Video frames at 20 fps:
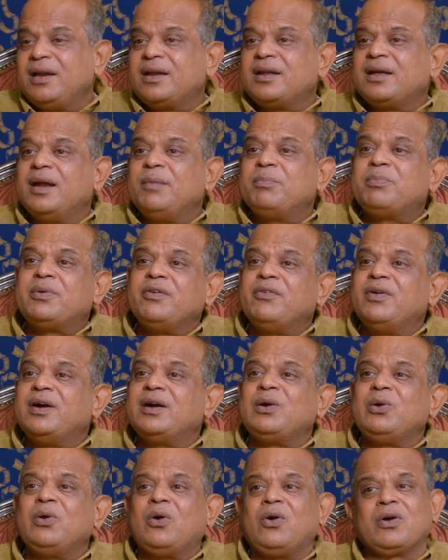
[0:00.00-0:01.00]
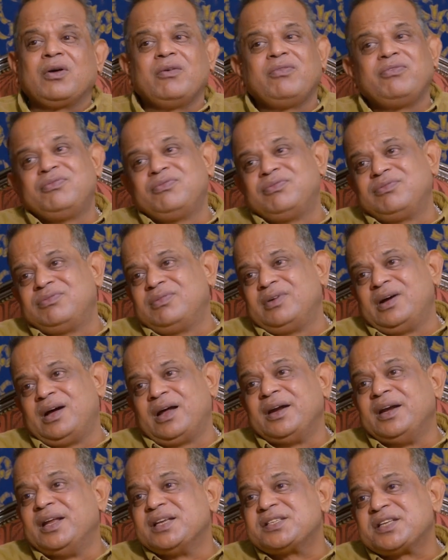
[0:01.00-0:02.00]
it can prevent a lot of
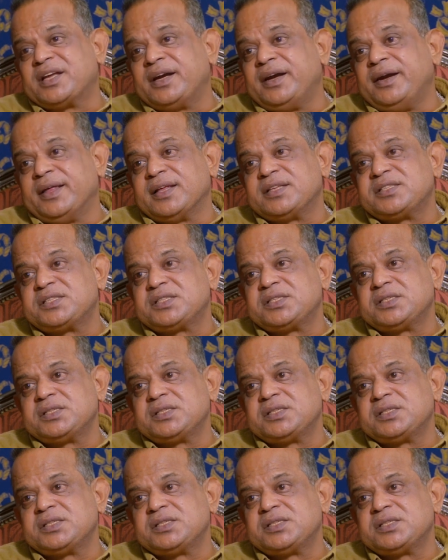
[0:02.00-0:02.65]
unnecessary deaths.